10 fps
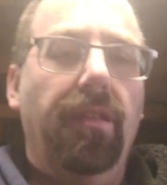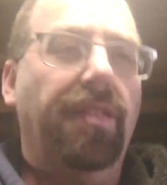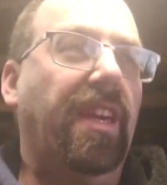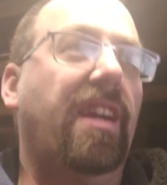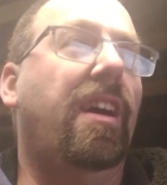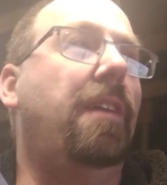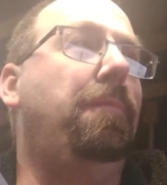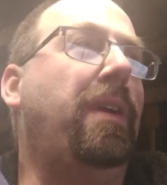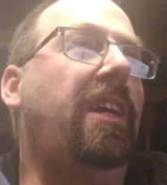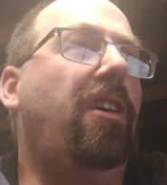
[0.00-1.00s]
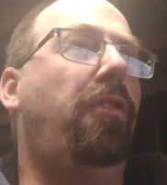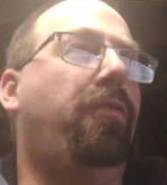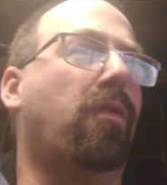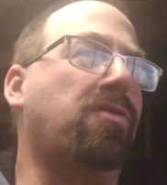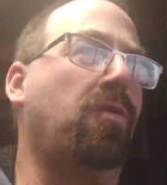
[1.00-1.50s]
the
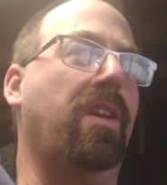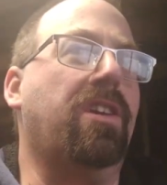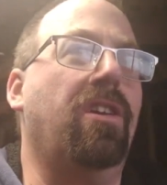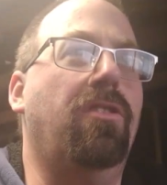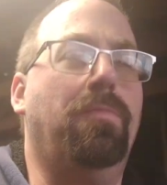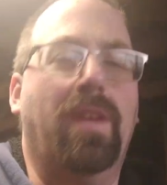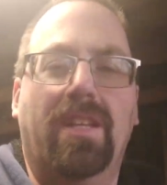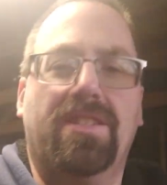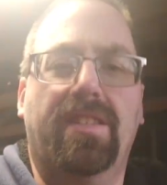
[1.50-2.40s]
P0420 code means